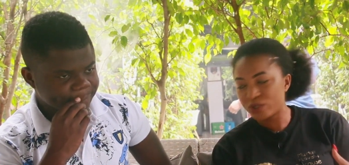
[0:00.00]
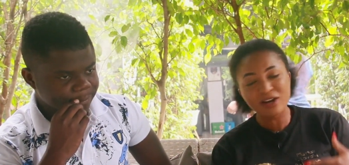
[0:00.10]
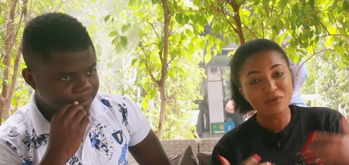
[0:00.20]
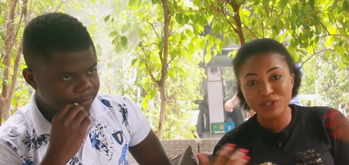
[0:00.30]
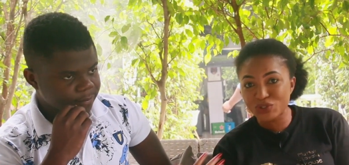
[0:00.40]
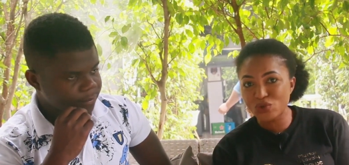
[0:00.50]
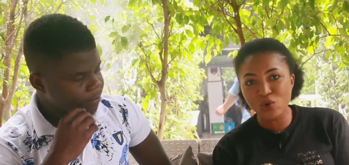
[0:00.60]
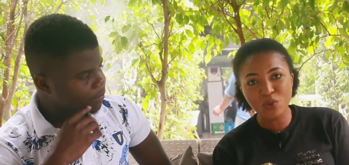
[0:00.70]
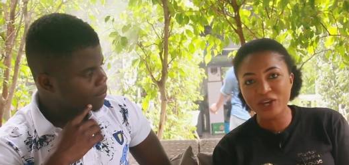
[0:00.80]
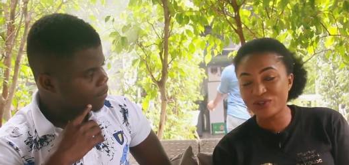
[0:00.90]
Speaker 1: There is
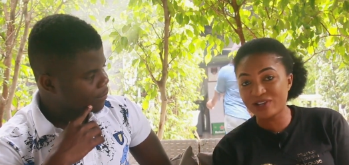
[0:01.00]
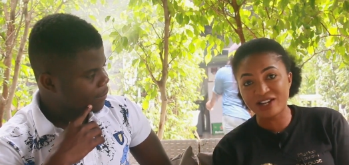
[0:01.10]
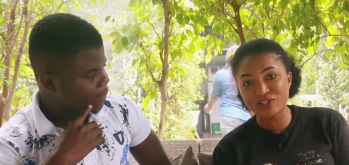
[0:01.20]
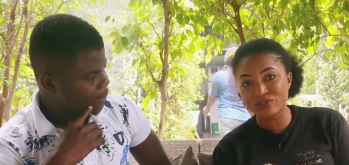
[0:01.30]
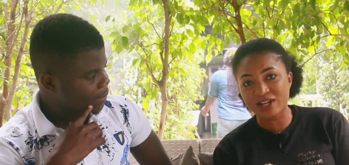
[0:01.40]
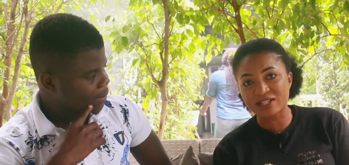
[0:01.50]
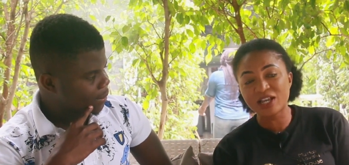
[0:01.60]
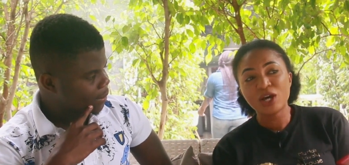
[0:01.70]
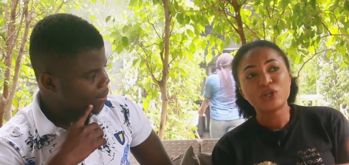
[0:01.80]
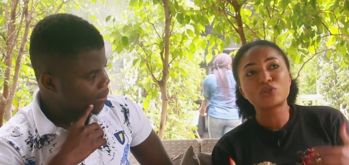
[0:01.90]
no way you can do that.
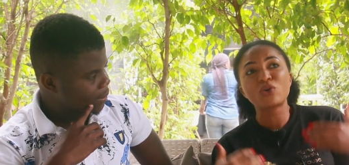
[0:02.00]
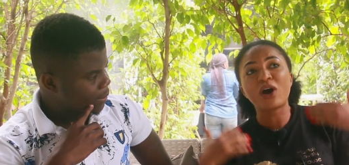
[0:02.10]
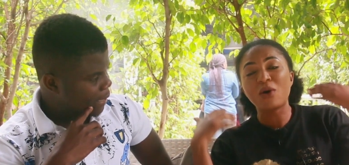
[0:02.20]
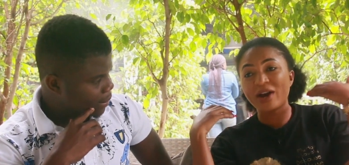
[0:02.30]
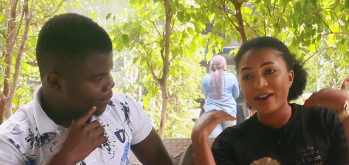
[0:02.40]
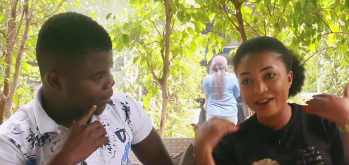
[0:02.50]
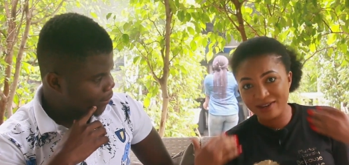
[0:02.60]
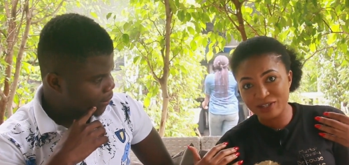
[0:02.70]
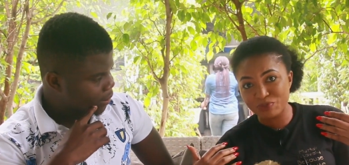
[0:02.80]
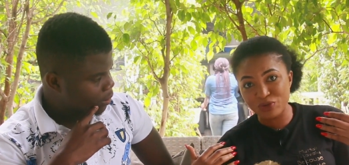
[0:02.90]
So our hair
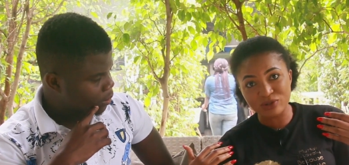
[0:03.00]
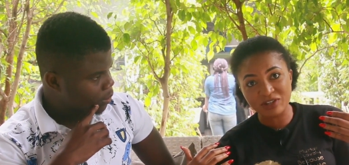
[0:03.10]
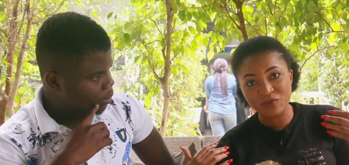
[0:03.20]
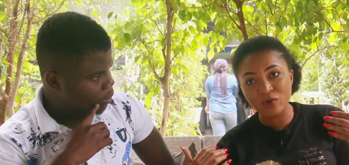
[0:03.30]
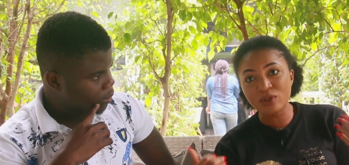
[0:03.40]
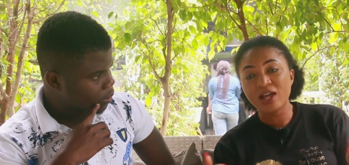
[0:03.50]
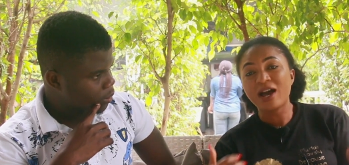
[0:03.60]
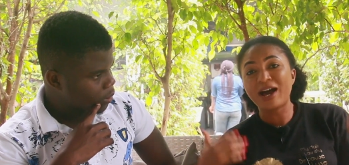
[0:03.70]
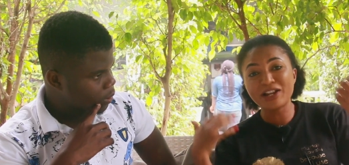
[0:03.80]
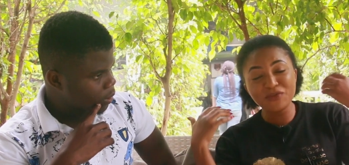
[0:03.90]
is beautiful.
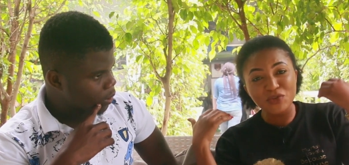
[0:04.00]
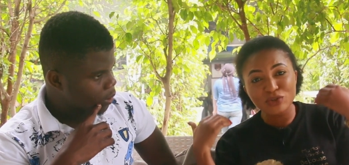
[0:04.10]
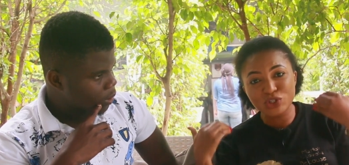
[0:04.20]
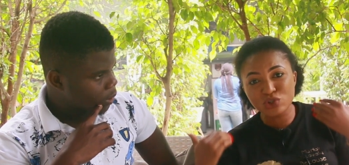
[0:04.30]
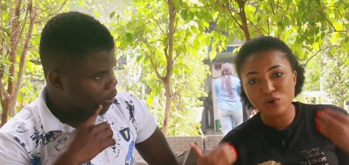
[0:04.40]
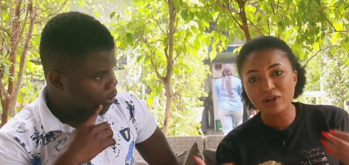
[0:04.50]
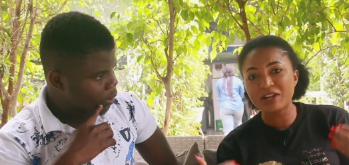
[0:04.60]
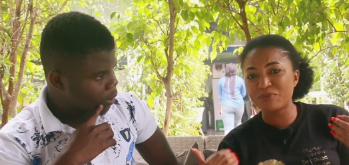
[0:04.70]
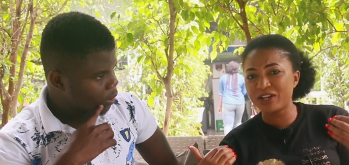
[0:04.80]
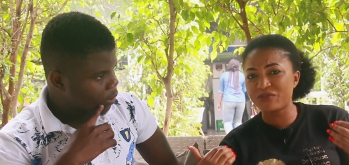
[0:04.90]
And if you
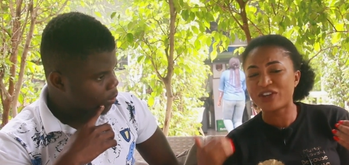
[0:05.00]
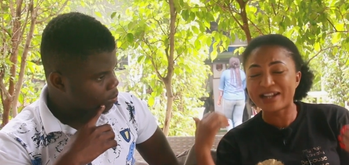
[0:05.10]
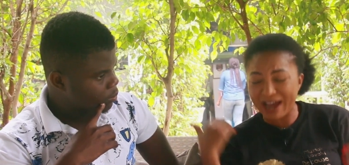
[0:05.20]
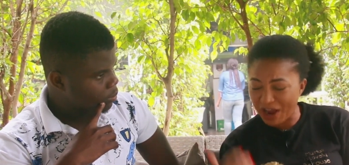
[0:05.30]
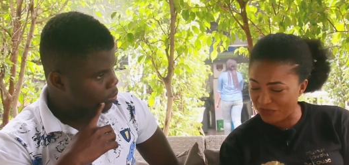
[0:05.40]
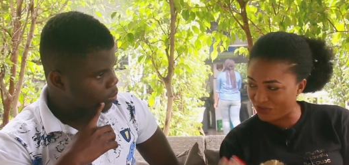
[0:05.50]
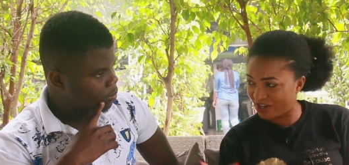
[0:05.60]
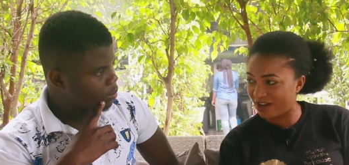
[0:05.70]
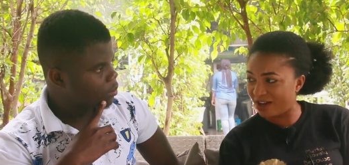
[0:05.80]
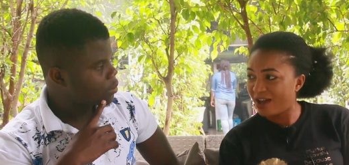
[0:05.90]
strongly believe in
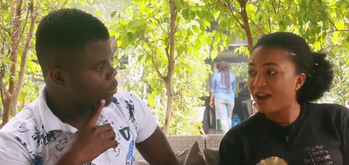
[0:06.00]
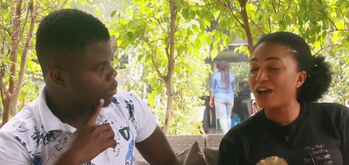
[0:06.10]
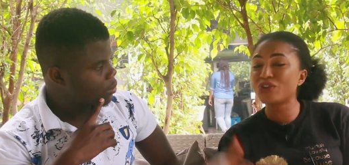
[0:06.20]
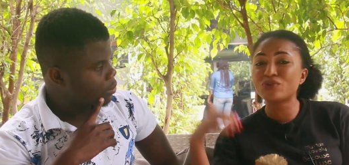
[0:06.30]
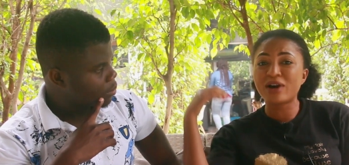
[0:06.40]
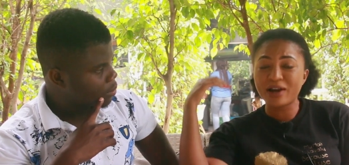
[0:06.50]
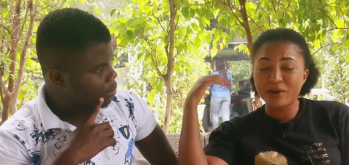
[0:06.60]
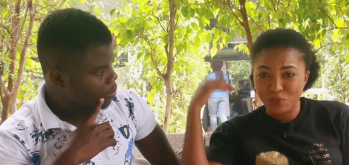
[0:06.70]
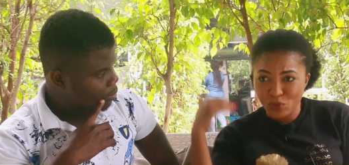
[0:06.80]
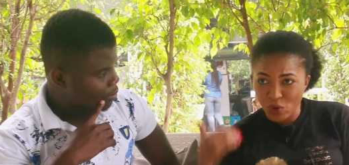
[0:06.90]
Africa and you are
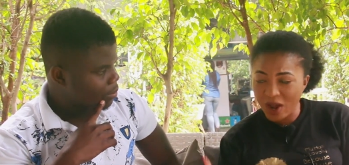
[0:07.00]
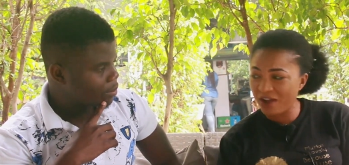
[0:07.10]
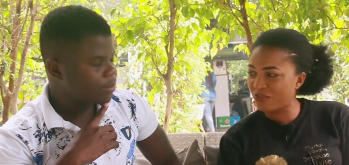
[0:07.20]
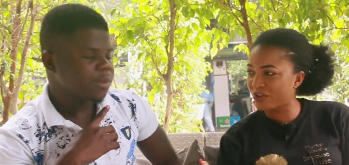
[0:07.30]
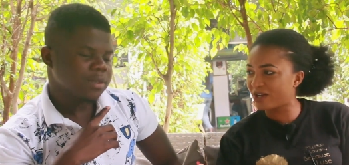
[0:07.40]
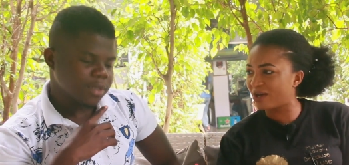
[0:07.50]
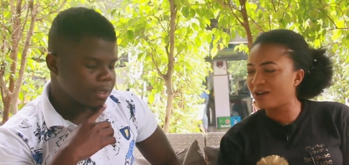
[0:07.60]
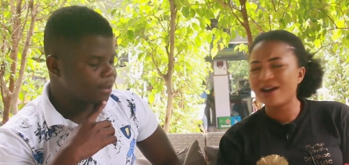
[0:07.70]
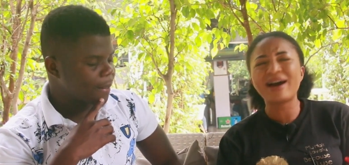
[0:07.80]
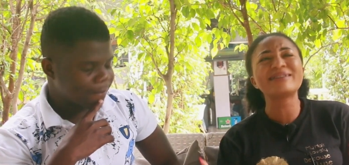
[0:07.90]
pro-Africa,
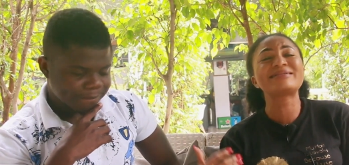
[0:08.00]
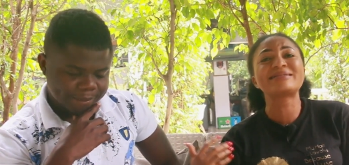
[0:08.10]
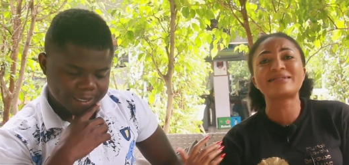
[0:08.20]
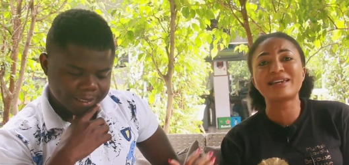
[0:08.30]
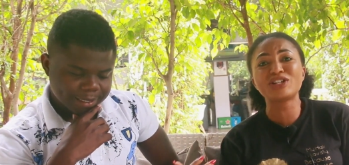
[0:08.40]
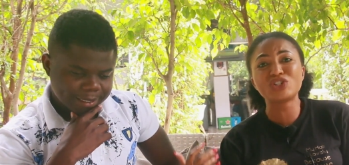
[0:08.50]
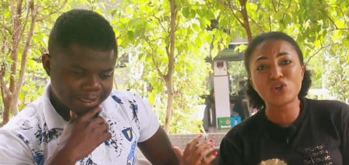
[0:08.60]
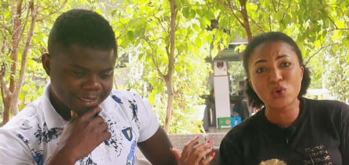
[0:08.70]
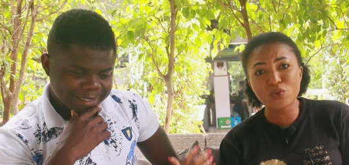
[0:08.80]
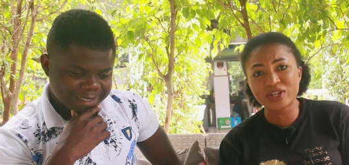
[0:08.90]
I see
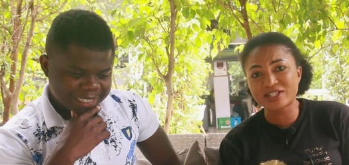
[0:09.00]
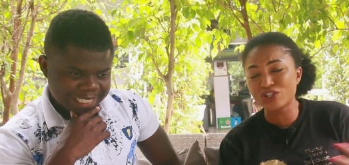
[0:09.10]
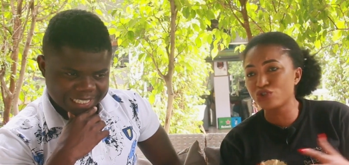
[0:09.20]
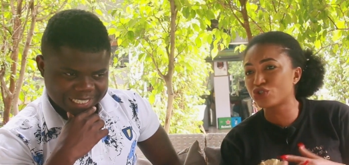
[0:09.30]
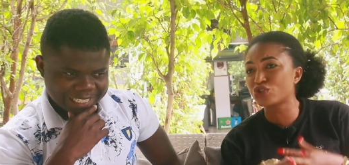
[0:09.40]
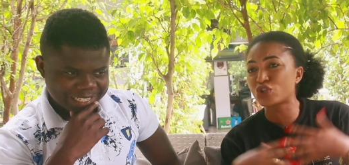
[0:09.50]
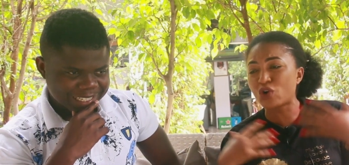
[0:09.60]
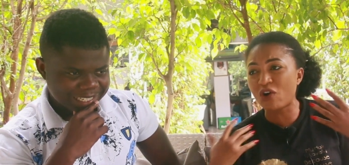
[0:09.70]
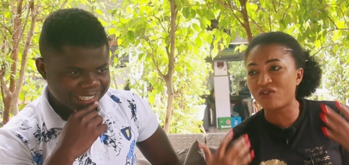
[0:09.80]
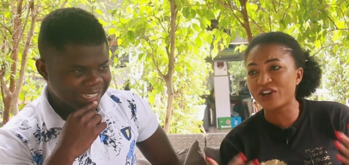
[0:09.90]
no reason you should
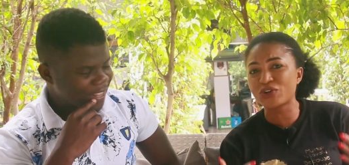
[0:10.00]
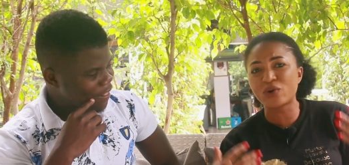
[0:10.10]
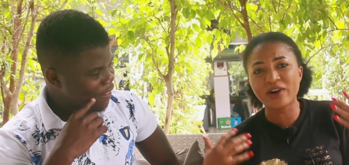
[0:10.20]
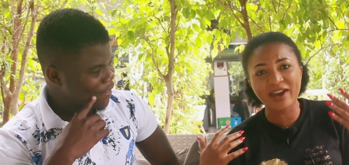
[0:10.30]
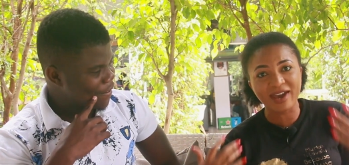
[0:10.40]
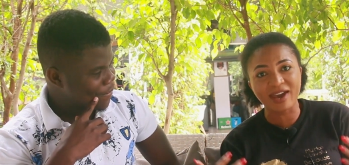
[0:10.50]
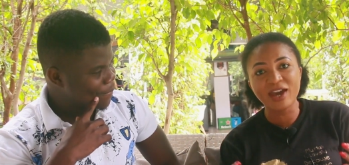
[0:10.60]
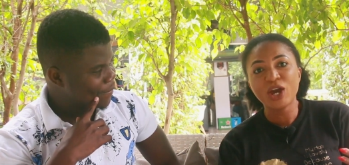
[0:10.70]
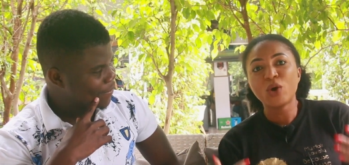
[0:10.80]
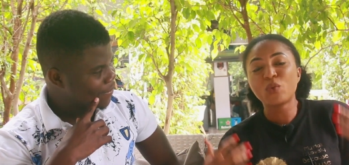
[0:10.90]
cover your hair
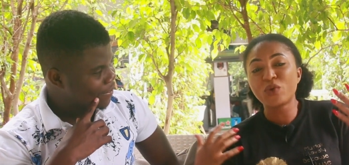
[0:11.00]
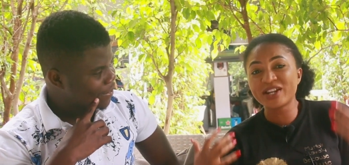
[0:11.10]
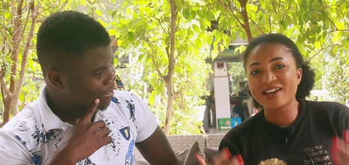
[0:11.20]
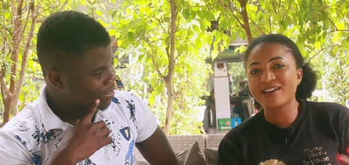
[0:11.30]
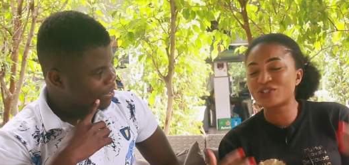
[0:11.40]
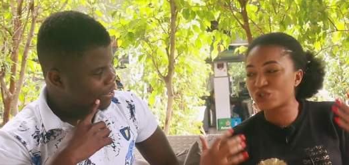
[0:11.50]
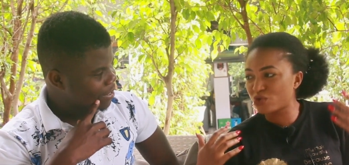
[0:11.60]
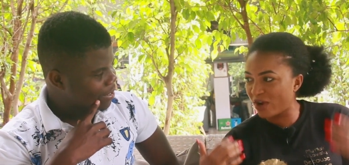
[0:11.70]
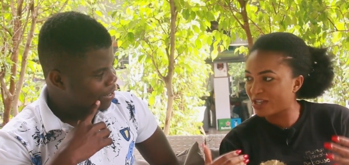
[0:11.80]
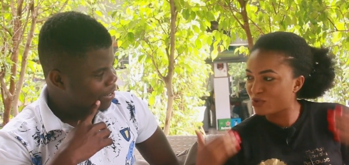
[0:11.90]
with
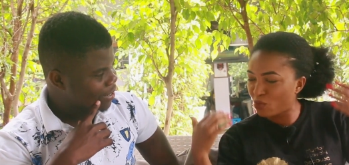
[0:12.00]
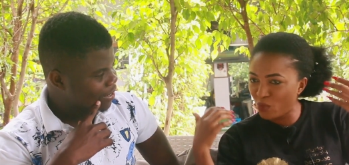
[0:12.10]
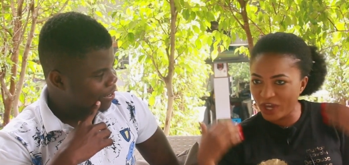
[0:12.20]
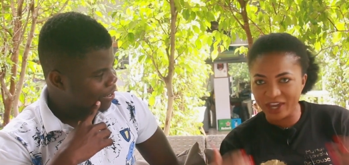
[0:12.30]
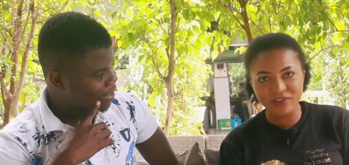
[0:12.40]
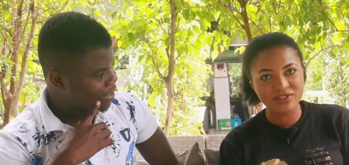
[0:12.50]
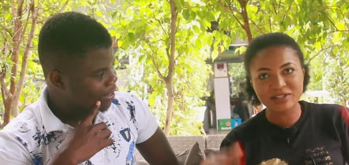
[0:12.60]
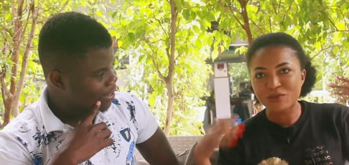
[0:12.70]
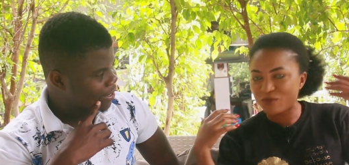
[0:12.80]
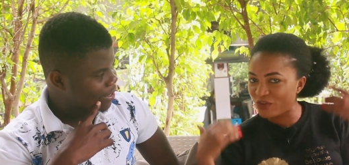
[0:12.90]
straight
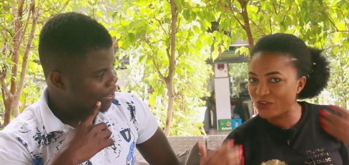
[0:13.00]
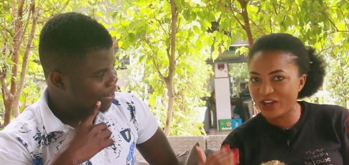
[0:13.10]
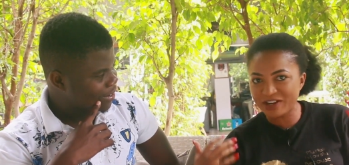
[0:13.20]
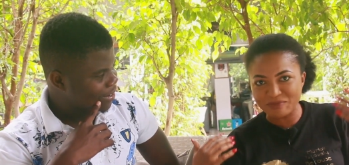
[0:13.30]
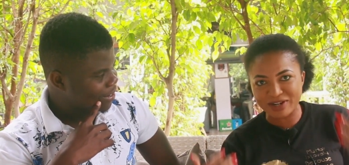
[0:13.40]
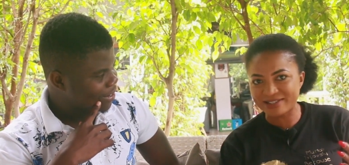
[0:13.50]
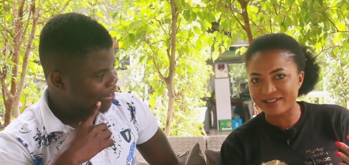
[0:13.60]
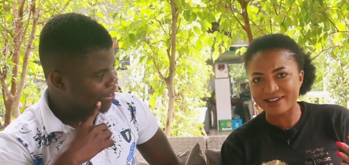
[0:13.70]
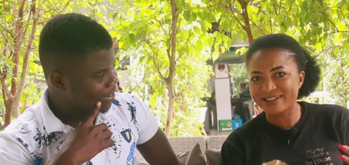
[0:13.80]
weaves. For that matter,